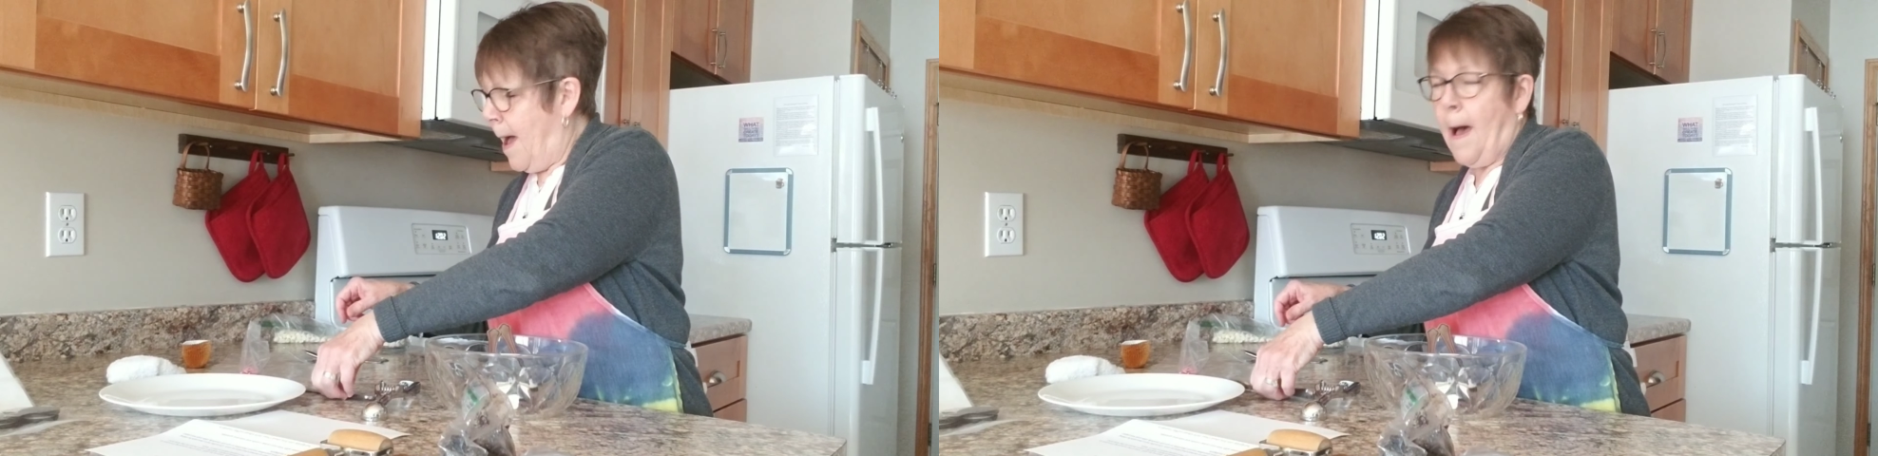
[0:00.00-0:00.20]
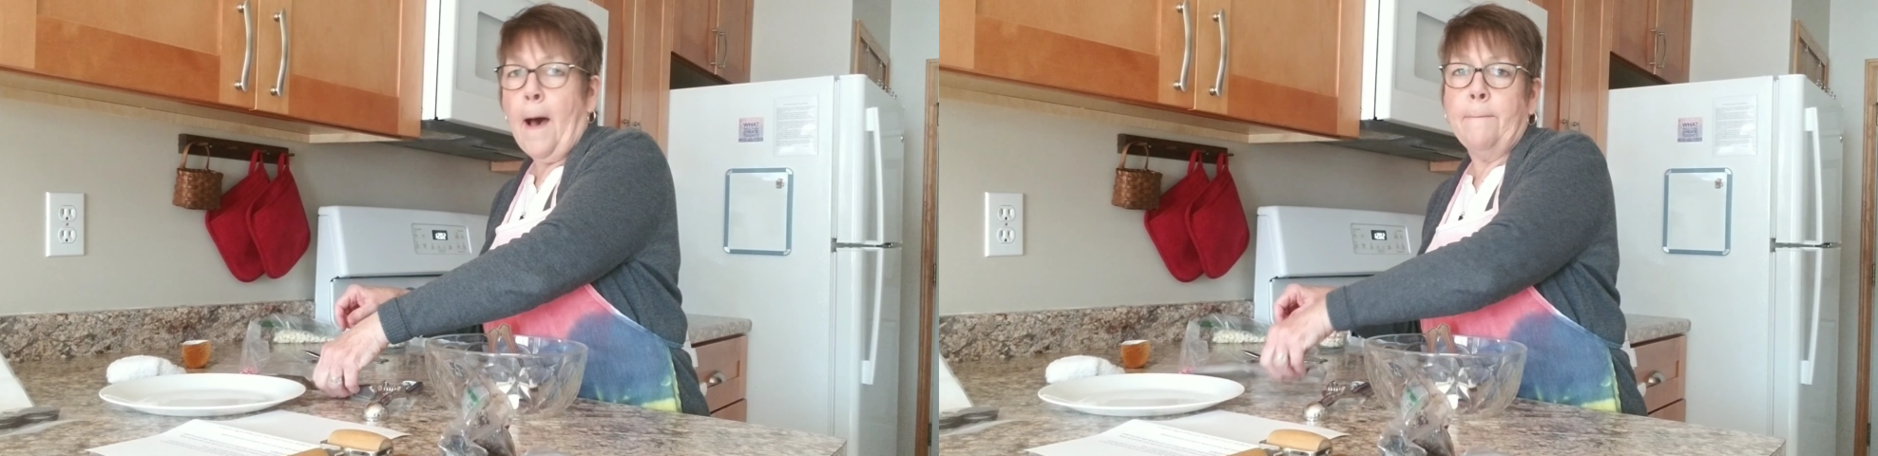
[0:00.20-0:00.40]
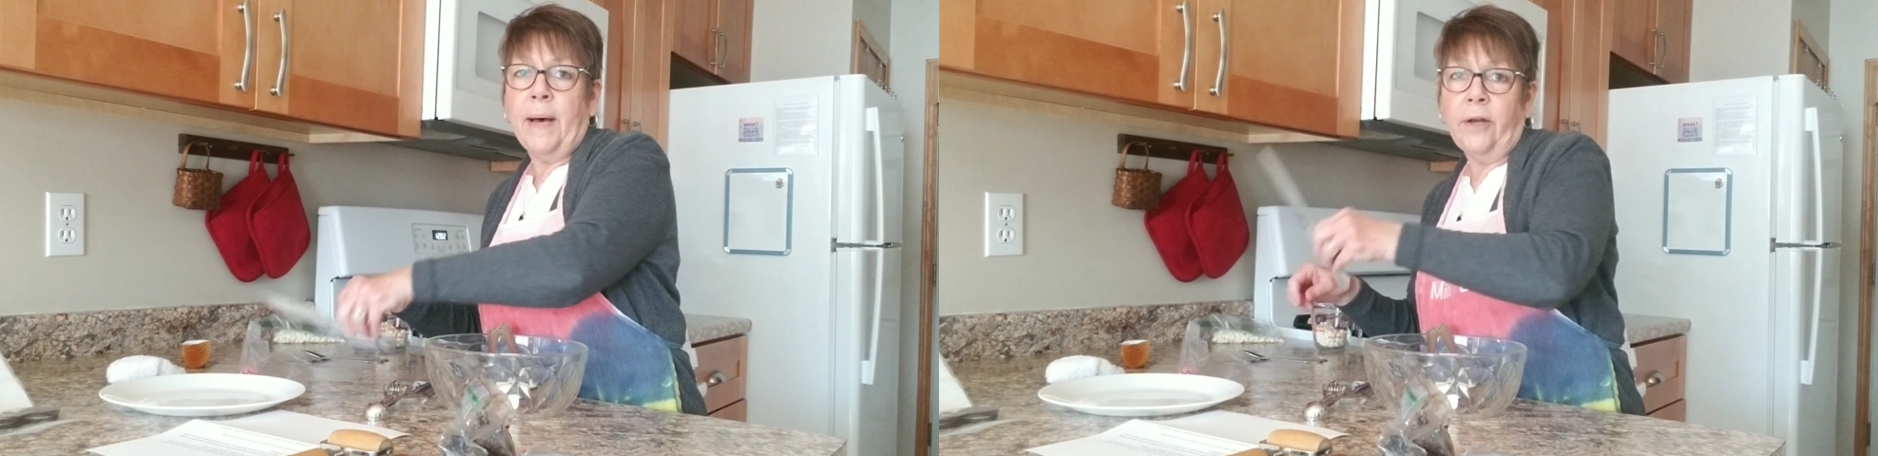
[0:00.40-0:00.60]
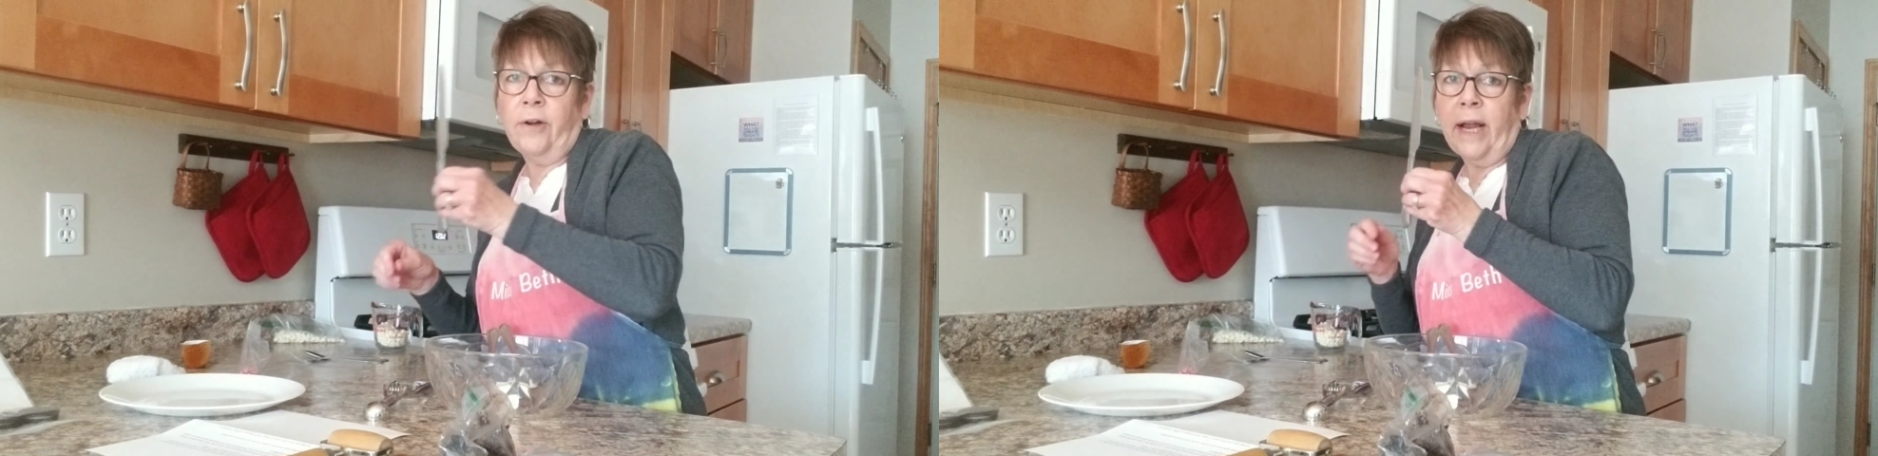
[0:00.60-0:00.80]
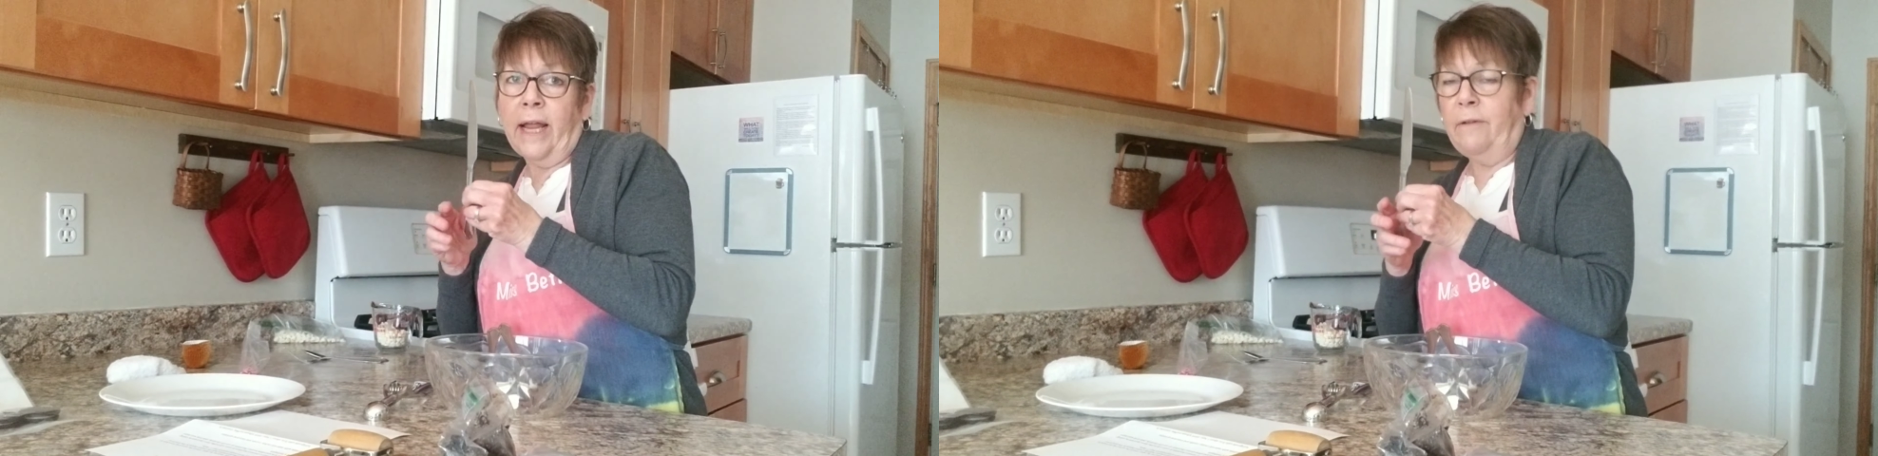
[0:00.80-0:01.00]
a butter
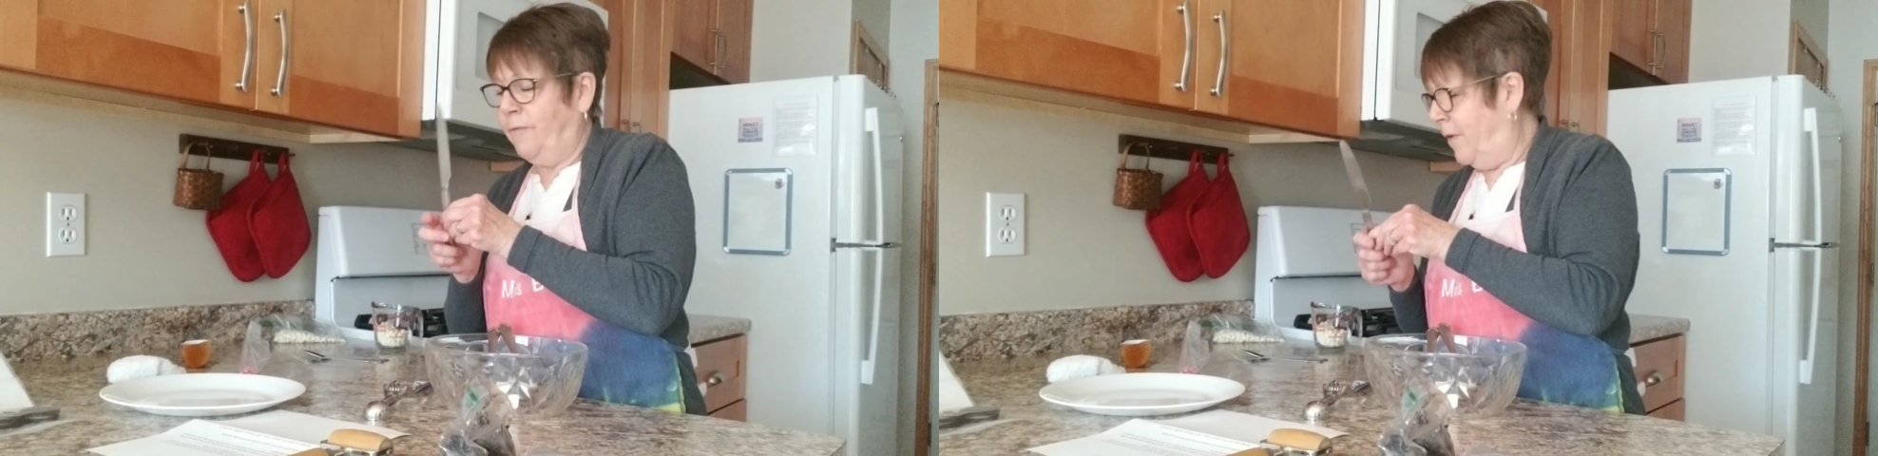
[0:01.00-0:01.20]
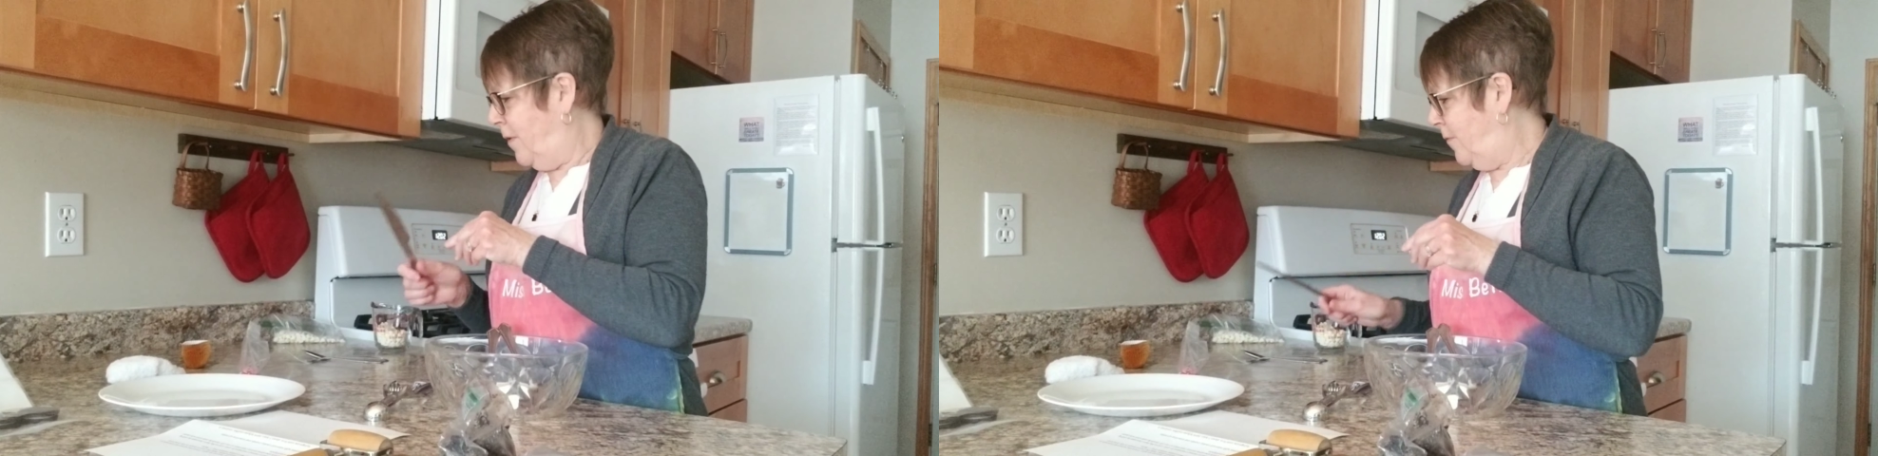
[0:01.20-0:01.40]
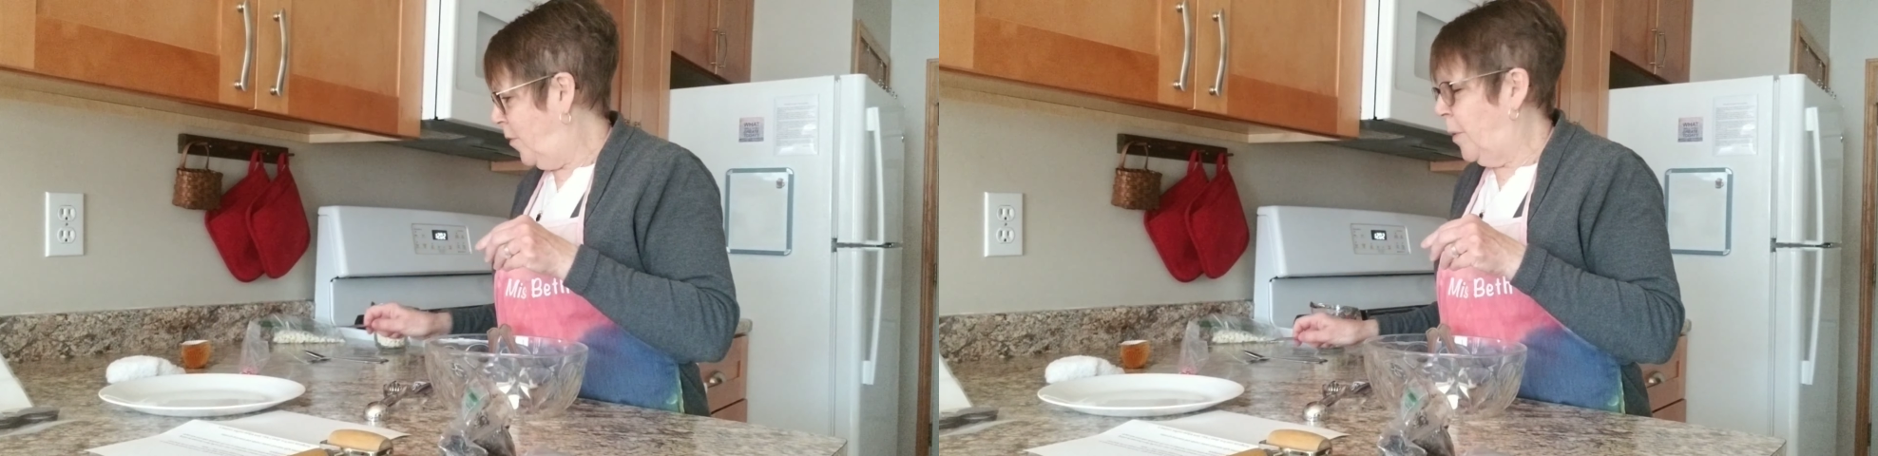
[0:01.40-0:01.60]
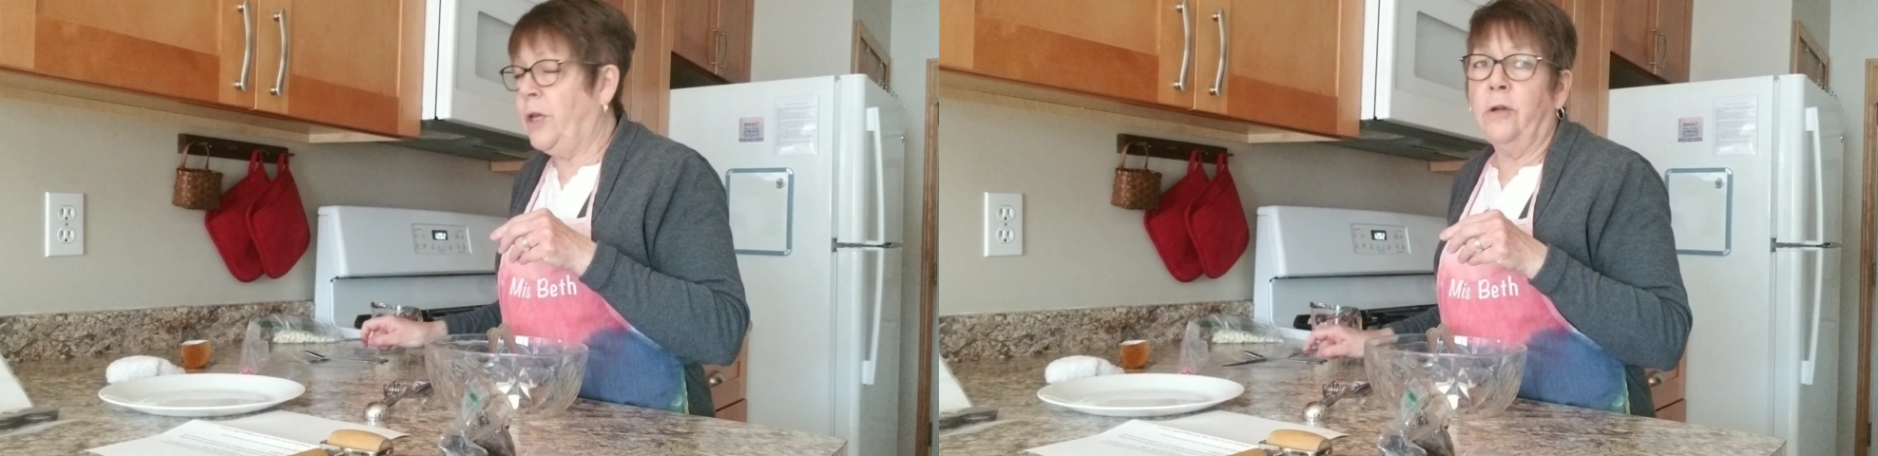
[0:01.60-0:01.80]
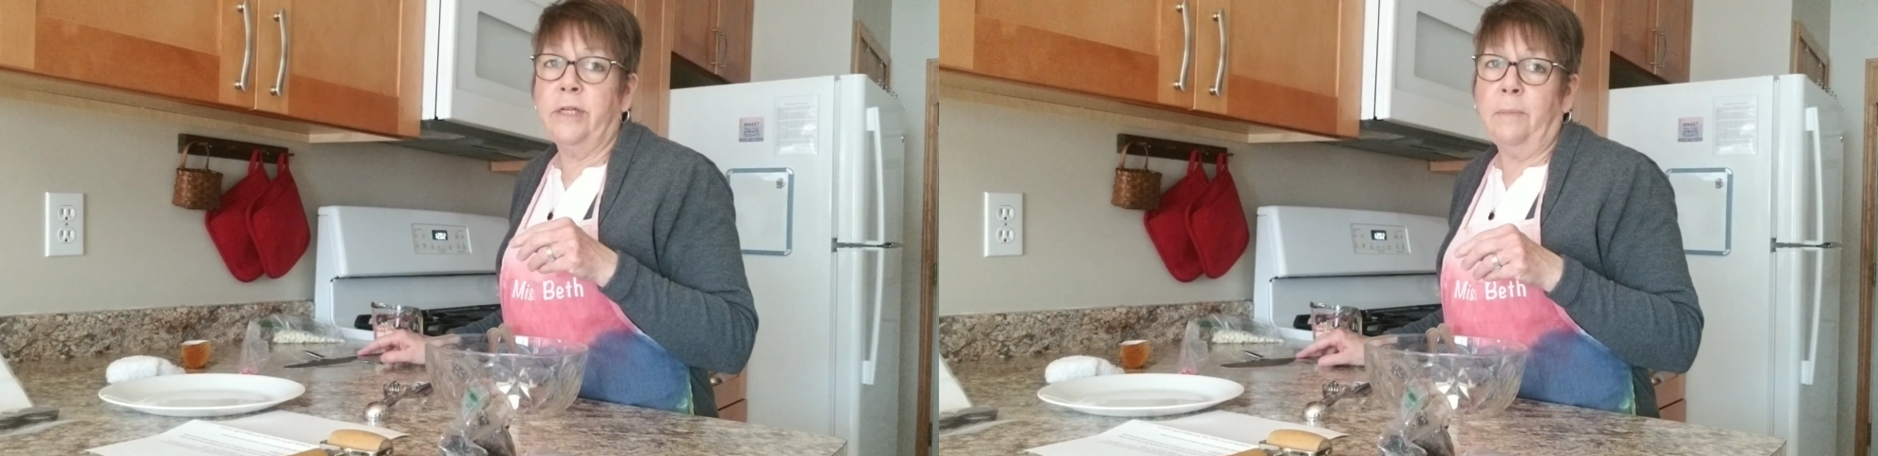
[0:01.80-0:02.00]
knife for when
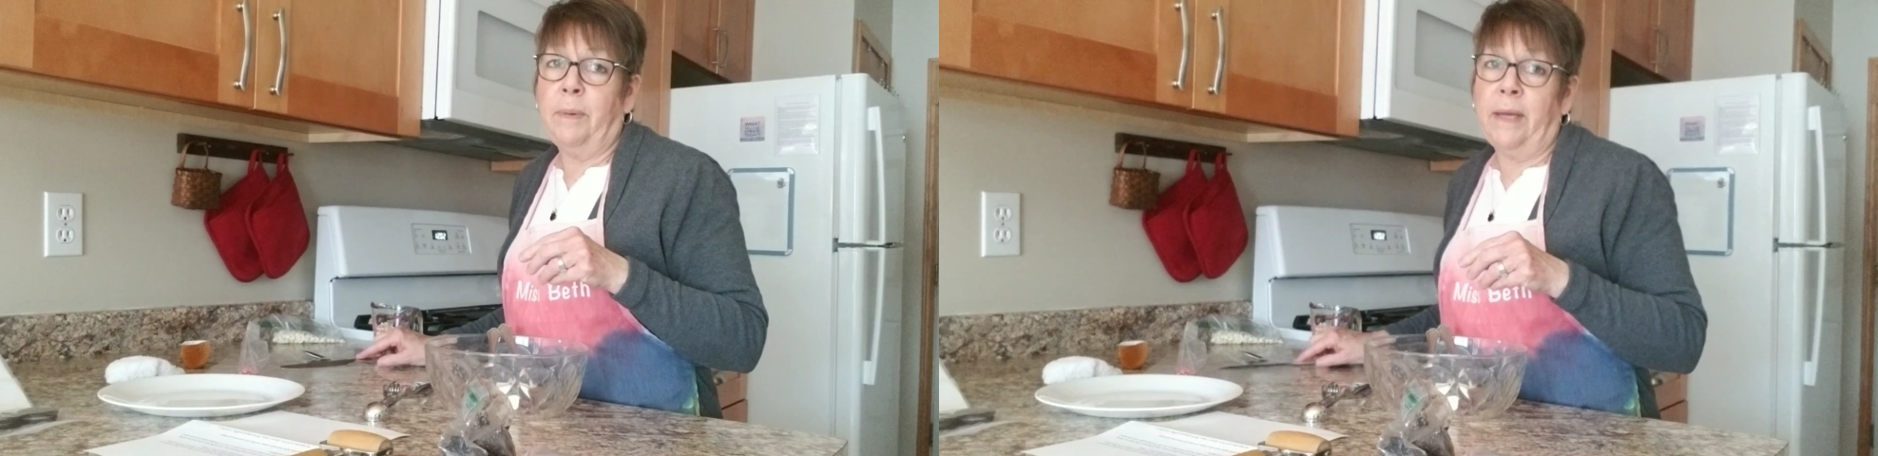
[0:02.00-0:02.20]
you're dipping.